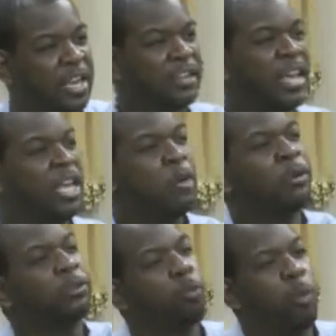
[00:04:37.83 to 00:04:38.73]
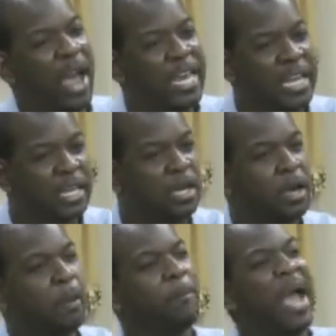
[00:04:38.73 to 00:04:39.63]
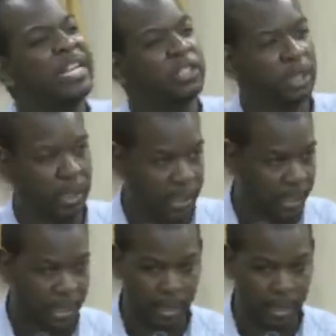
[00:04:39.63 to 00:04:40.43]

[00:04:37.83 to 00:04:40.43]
that he was waiting patiently.